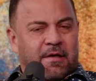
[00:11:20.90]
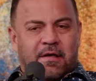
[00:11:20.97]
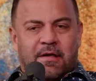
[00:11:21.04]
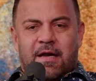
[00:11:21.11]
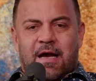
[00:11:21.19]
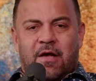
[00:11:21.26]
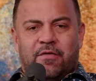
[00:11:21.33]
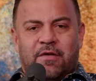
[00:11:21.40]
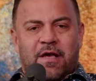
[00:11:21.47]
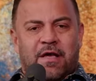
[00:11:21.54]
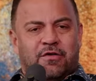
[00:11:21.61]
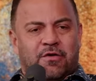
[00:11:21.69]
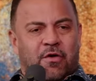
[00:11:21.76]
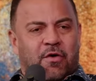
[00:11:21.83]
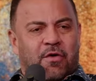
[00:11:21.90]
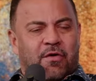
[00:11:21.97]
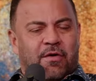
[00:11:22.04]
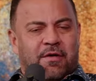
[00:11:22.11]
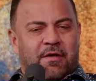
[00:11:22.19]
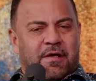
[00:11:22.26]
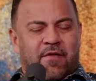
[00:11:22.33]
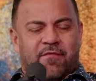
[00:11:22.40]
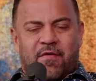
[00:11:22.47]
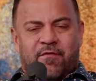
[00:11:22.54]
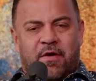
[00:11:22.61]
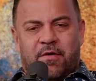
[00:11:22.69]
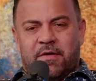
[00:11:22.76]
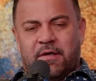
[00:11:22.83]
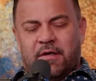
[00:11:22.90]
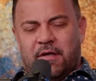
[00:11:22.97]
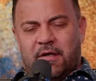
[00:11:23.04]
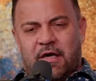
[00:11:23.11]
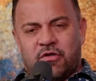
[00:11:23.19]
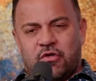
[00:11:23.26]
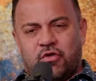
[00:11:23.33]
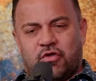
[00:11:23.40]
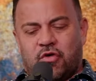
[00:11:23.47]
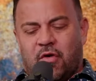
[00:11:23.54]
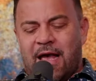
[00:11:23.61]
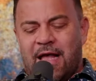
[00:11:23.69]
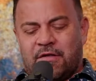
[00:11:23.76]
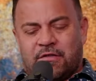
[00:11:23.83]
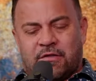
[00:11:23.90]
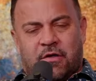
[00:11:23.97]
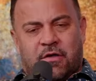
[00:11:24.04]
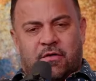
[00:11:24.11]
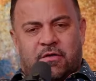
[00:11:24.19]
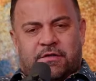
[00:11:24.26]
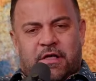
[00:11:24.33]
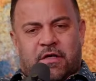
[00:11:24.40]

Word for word: Now, the angel gave a very unusual answer because